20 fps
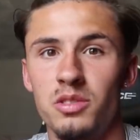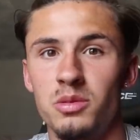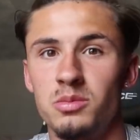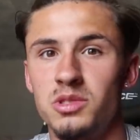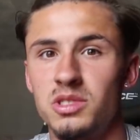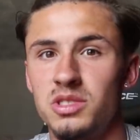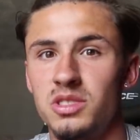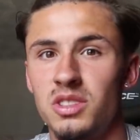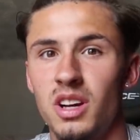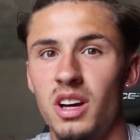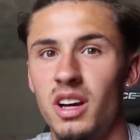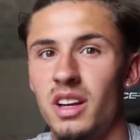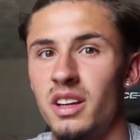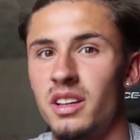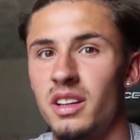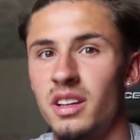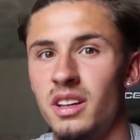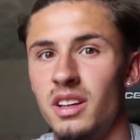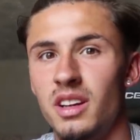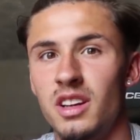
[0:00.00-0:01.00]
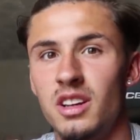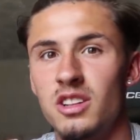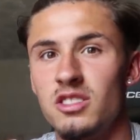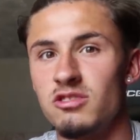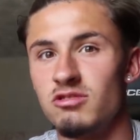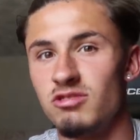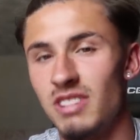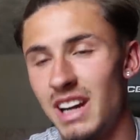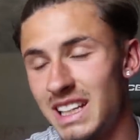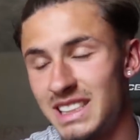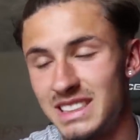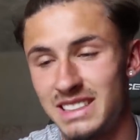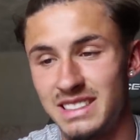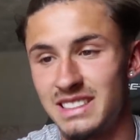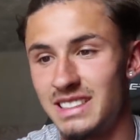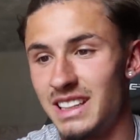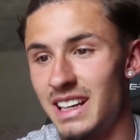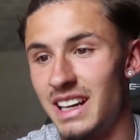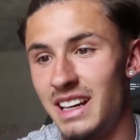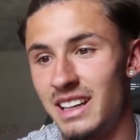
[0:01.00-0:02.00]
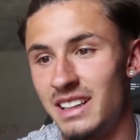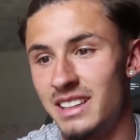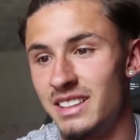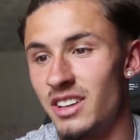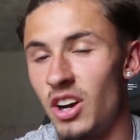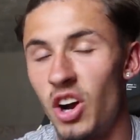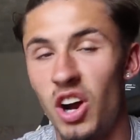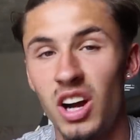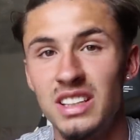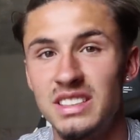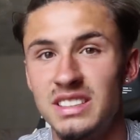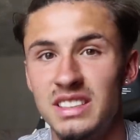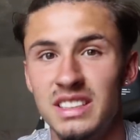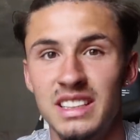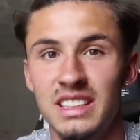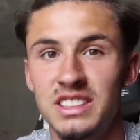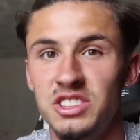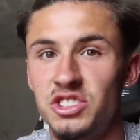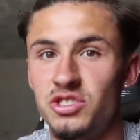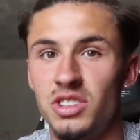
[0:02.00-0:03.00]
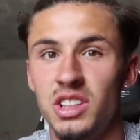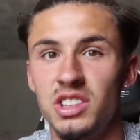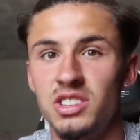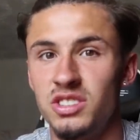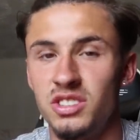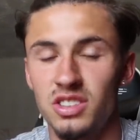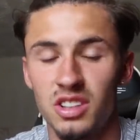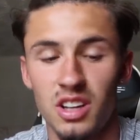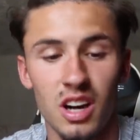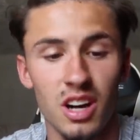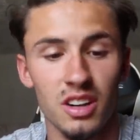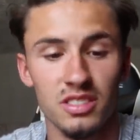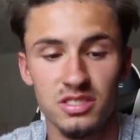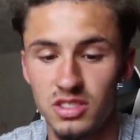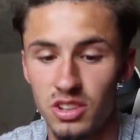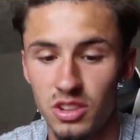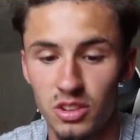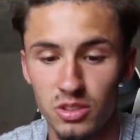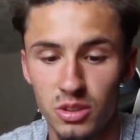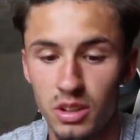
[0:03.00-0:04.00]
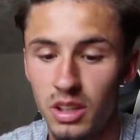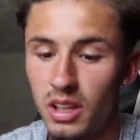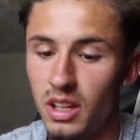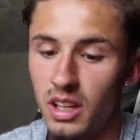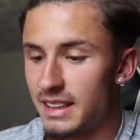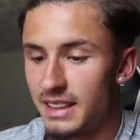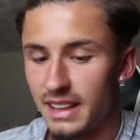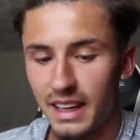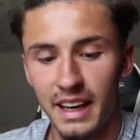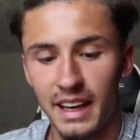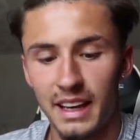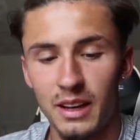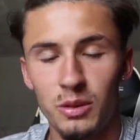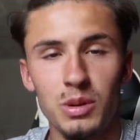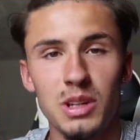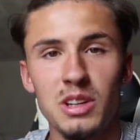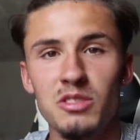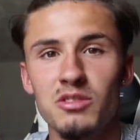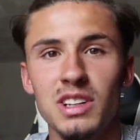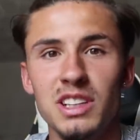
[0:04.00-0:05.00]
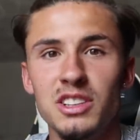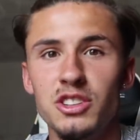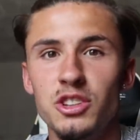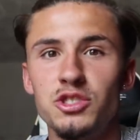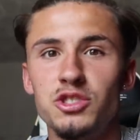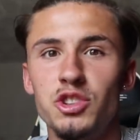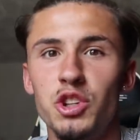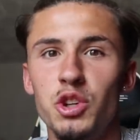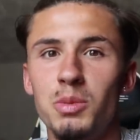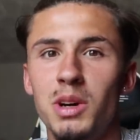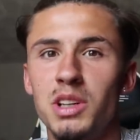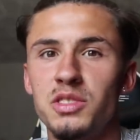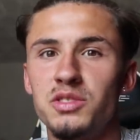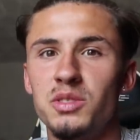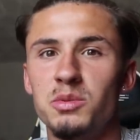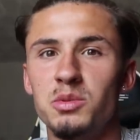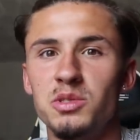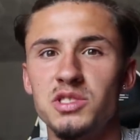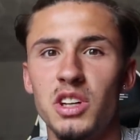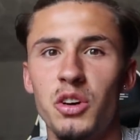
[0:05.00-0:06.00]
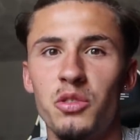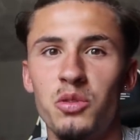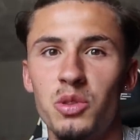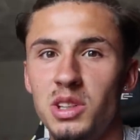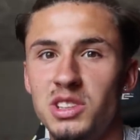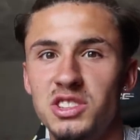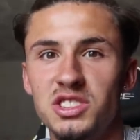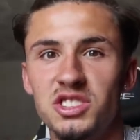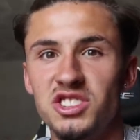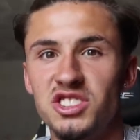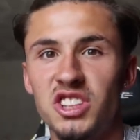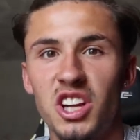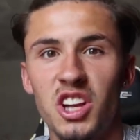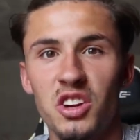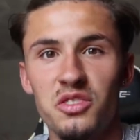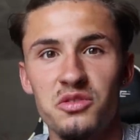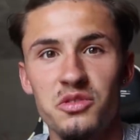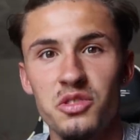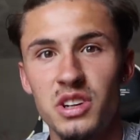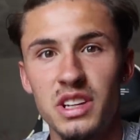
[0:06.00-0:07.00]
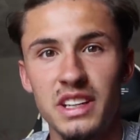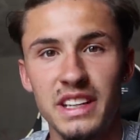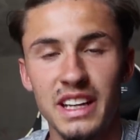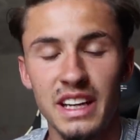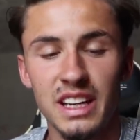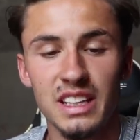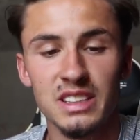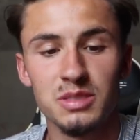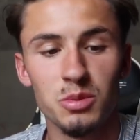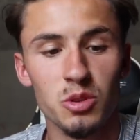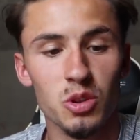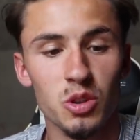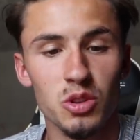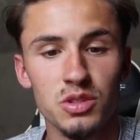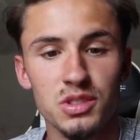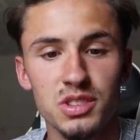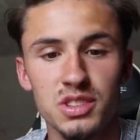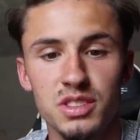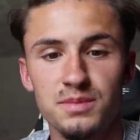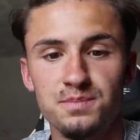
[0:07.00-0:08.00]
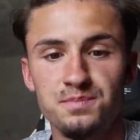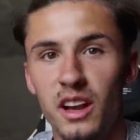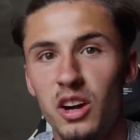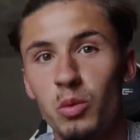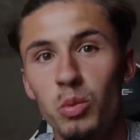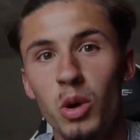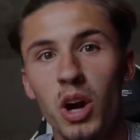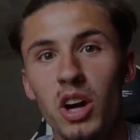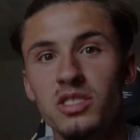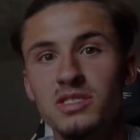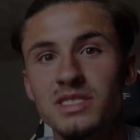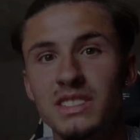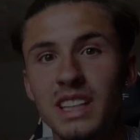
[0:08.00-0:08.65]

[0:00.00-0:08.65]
from just like rest and icing it and stretching your calf. So yeah, we didn't really do too much football stuff, we literally just done like free kicks because you can work on